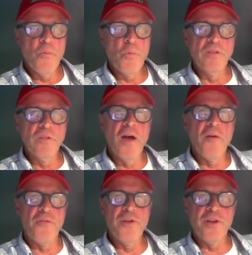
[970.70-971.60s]
we'd love
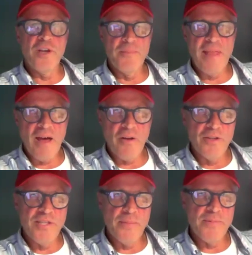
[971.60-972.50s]
for you to come down
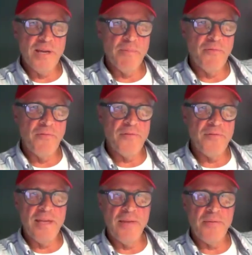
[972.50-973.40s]
on September
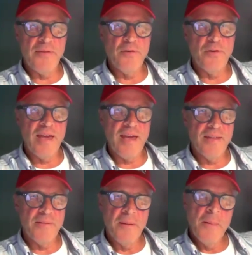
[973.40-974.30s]
15th if you
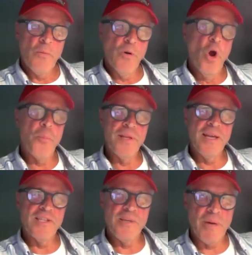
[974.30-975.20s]
can. We're hoping to
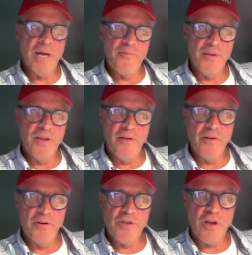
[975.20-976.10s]
get somebody from the
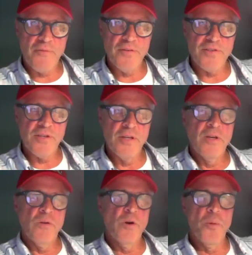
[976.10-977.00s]
governor's office.
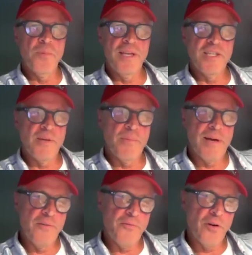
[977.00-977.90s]
We're hoping to get
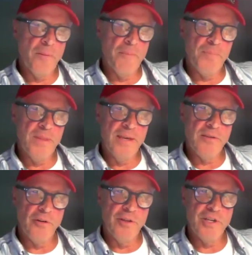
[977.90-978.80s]
somebody from the
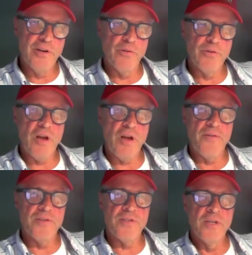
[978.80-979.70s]
attorney general's
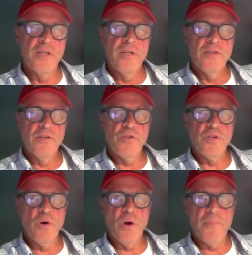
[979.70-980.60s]
office to
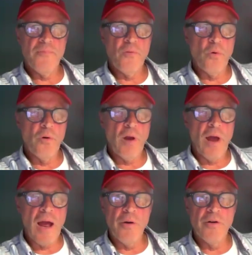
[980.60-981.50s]
show up for
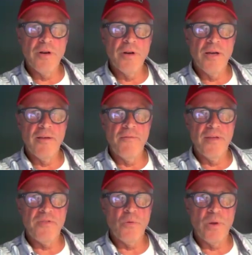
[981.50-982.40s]
our
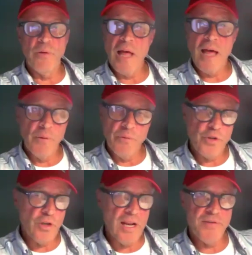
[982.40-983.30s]
event that we will have. And we
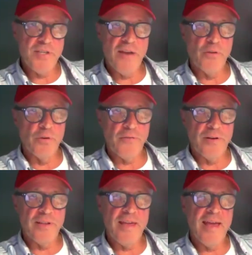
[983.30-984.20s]
should have several
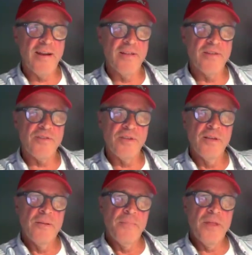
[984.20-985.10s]
different candidates
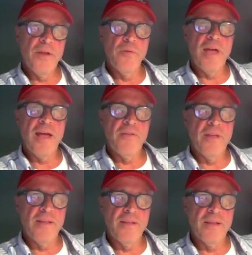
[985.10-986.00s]
that are
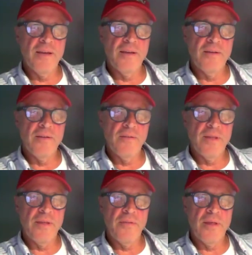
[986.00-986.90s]

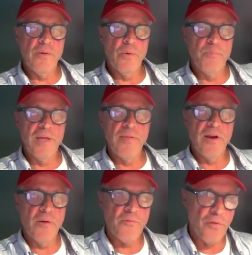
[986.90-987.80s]
that would be
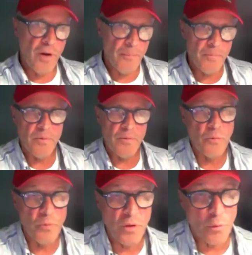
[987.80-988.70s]
there from
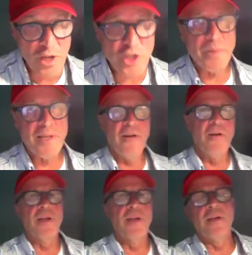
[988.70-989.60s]
the Richmond
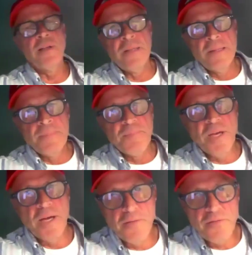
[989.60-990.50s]
area
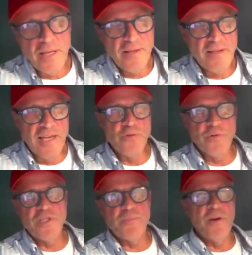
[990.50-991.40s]
at
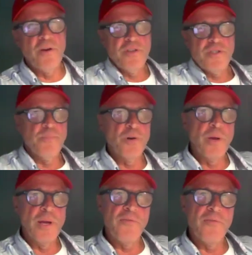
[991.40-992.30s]
Kindred Spirits
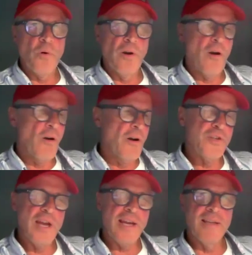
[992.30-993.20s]
Brewing for our
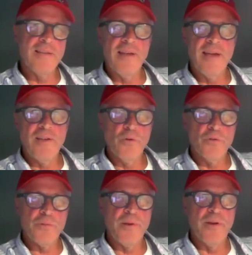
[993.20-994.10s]
second annual
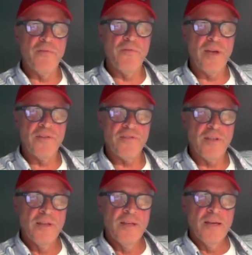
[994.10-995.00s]
Spirit Fest.
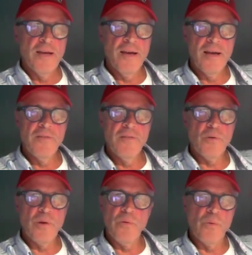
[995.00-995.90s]
So
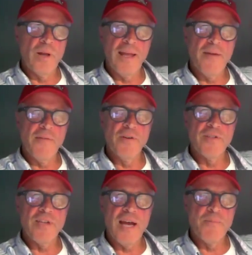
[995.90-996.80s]
we want to have a
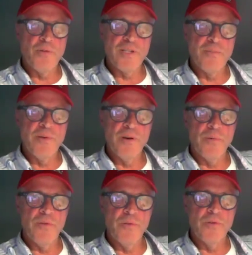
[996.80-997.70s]
good time, drink some beer
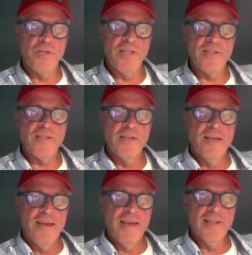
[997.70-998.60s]
with you gents
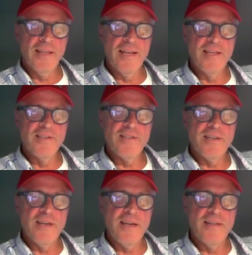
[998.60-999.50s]
and ladies,
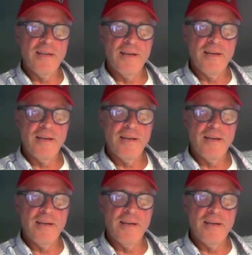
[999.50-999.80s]
and